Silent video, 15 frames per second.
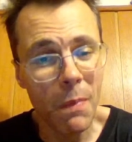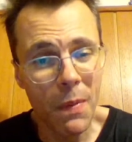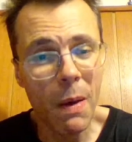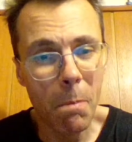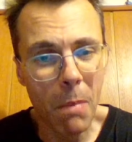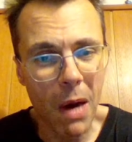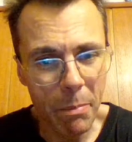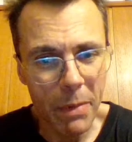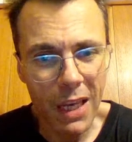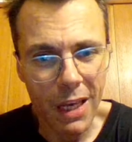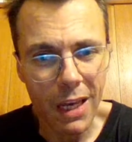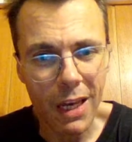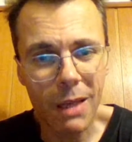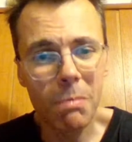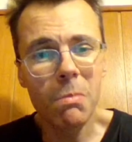the mummy
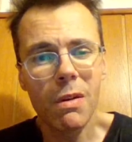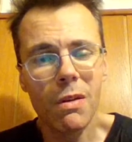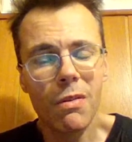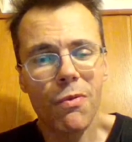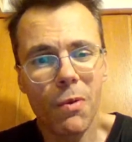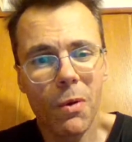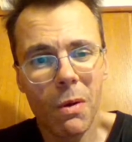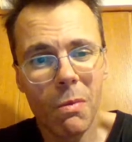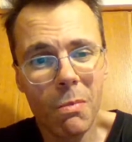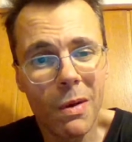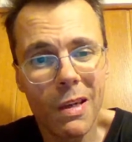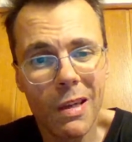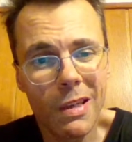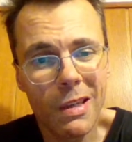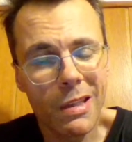game from
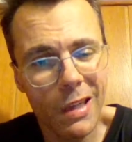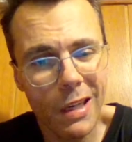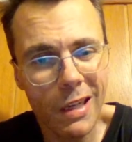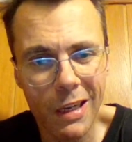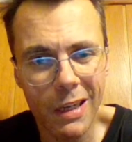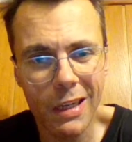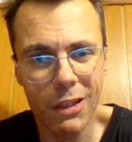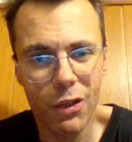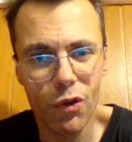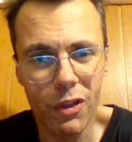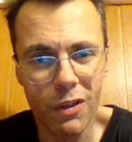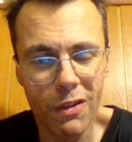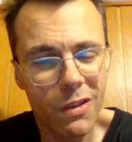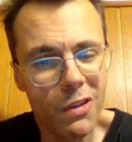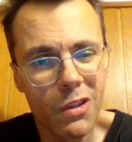
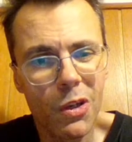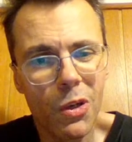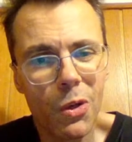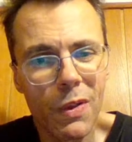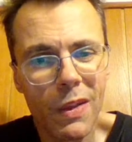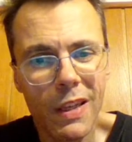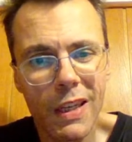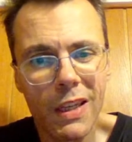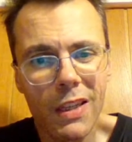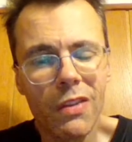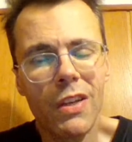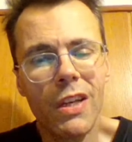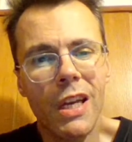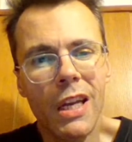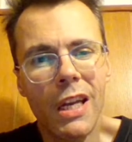psychiatrists so that
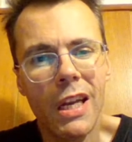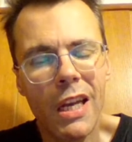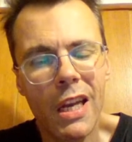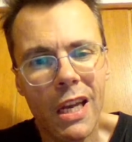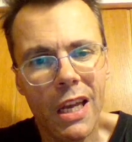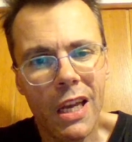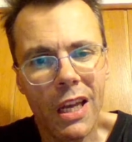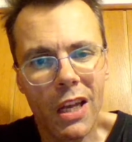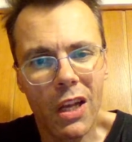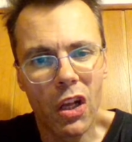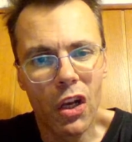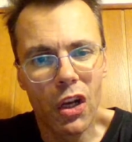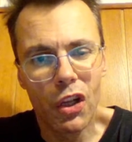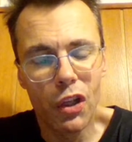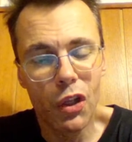
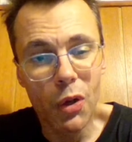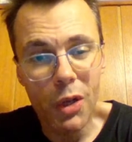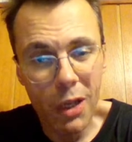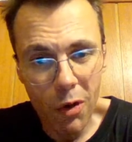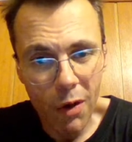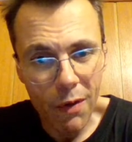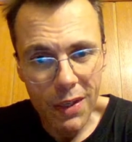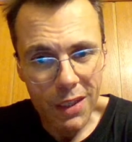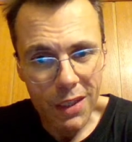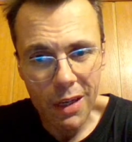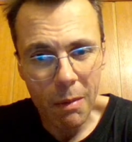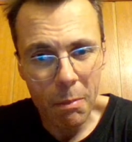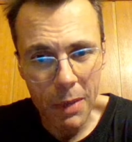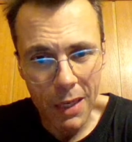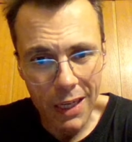you can always
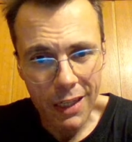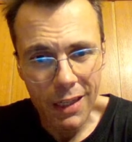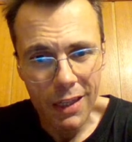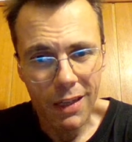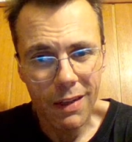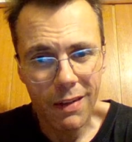come back